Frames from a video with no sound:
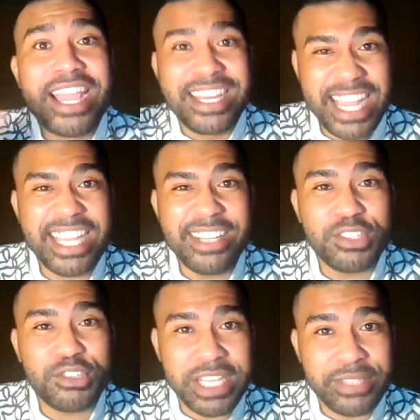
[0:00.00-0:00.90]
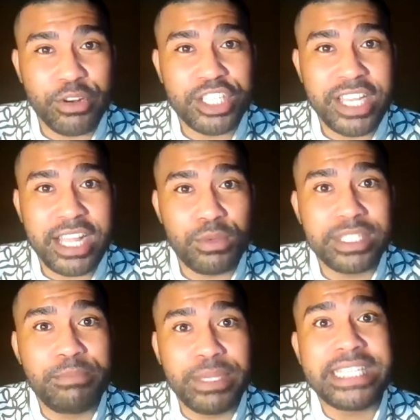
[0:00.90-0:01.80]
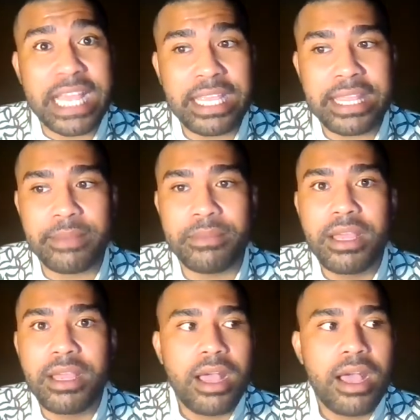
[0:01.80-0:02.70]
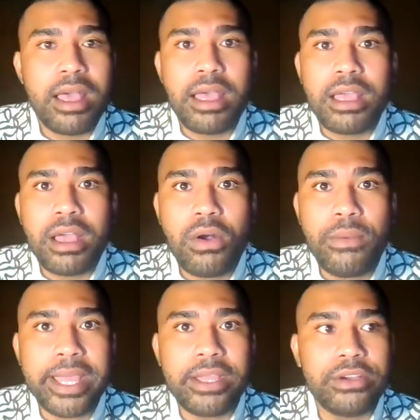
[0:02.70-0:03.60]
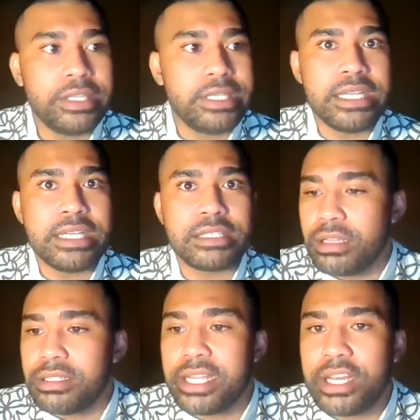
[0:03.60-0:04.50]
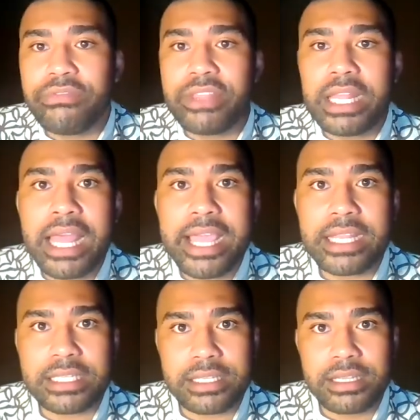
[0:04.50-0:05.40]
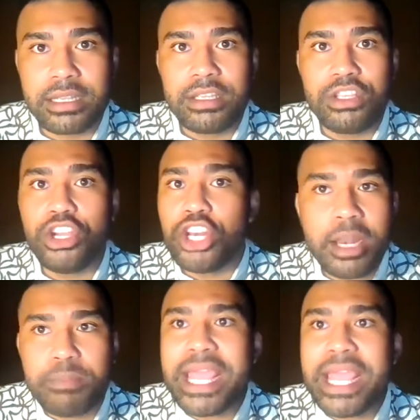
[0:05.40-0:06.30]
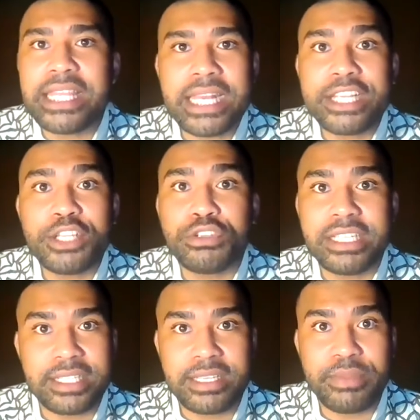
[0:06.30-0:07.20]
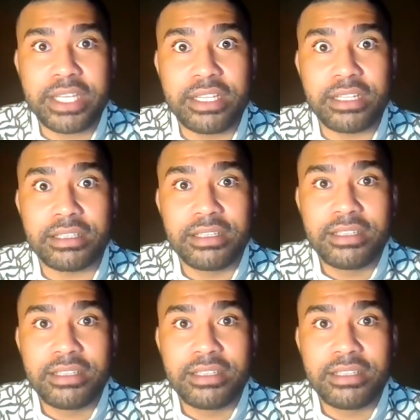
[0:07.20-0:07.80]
Negative stress for a child would be telling them, oh my goodness, turn off the light. you're not paying the electricity bill.